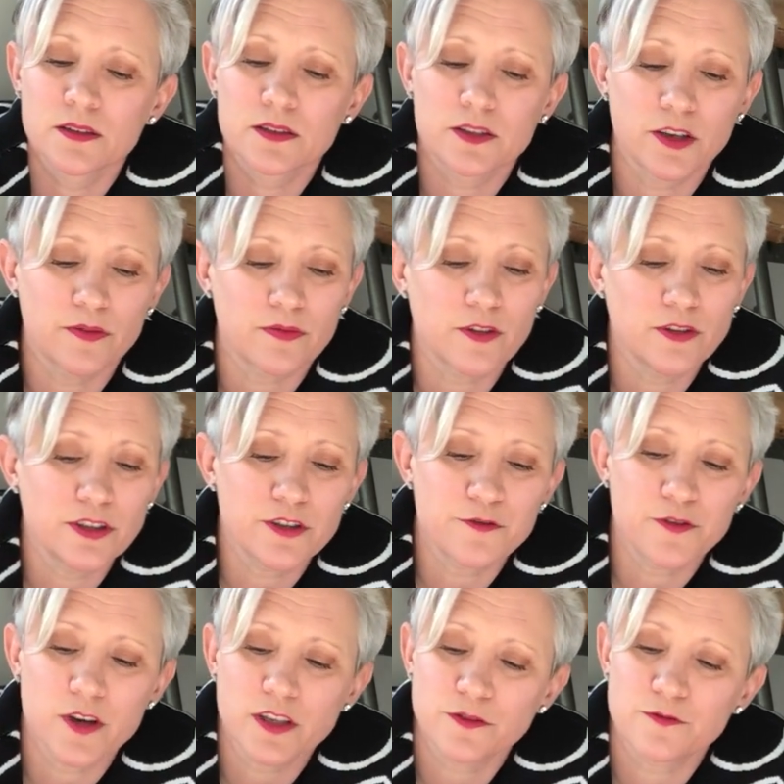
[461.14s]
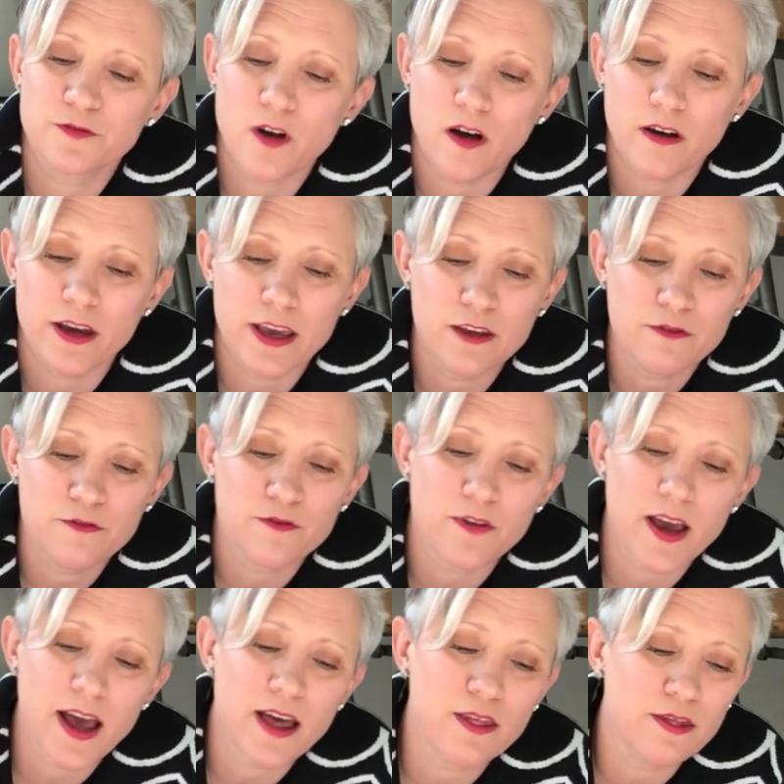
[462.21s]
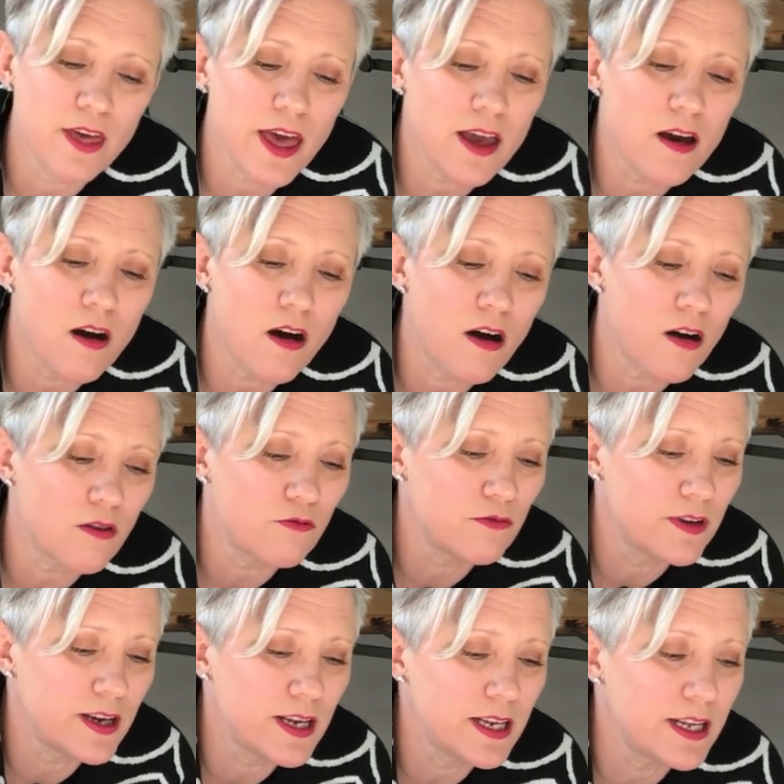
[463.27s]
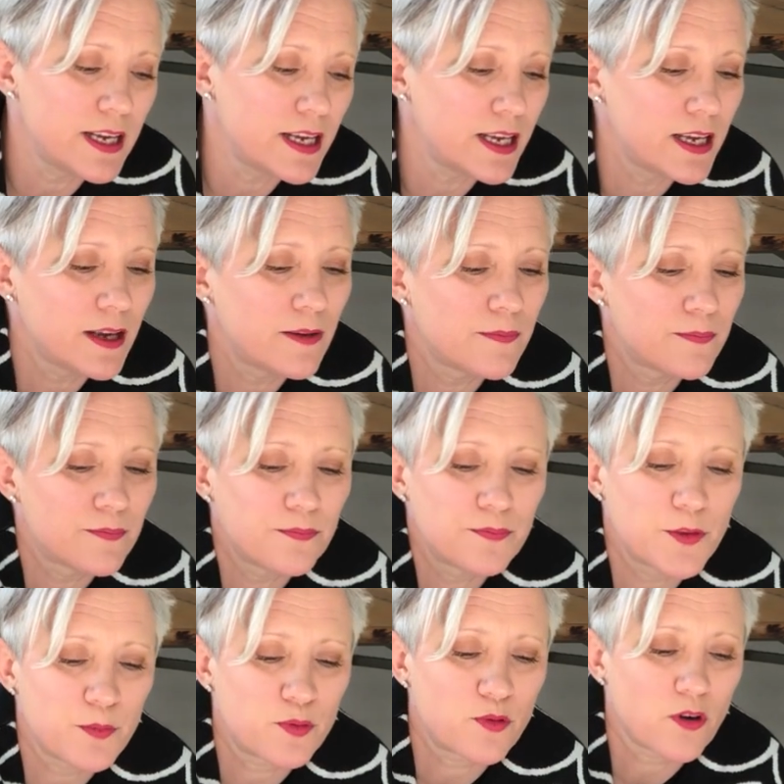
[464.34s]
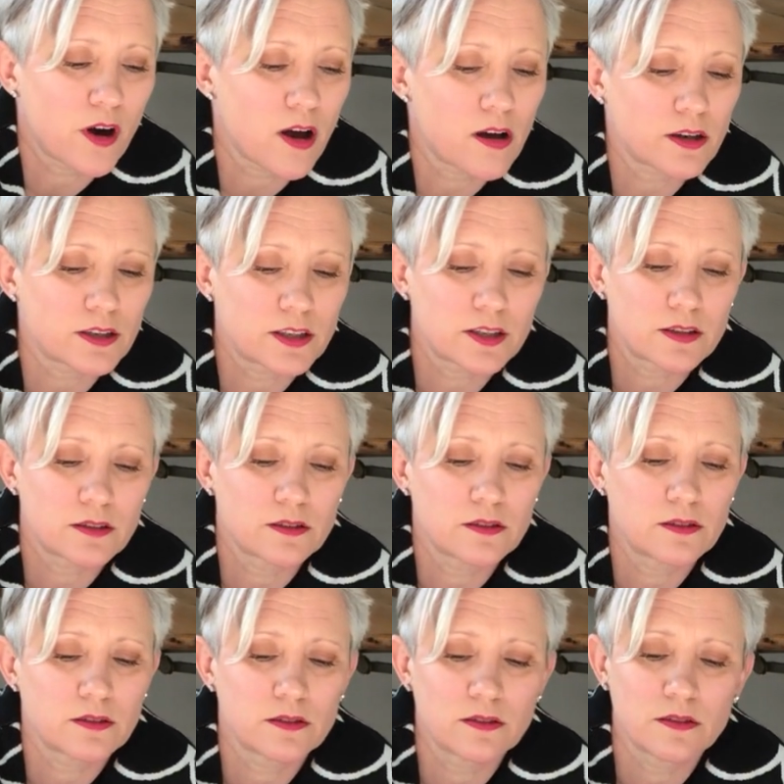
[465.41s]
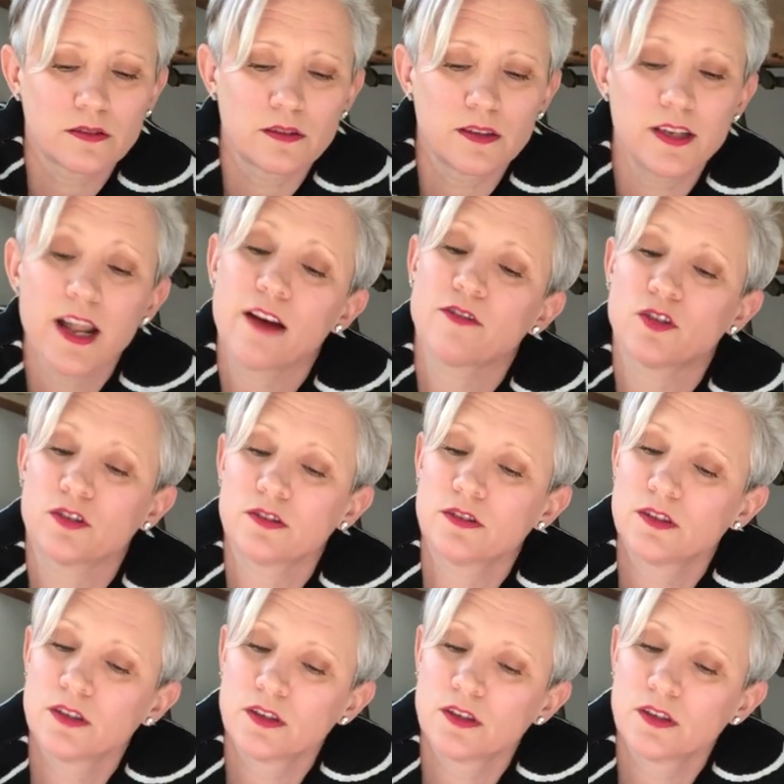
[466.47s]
So those are the first five, and they are really the product level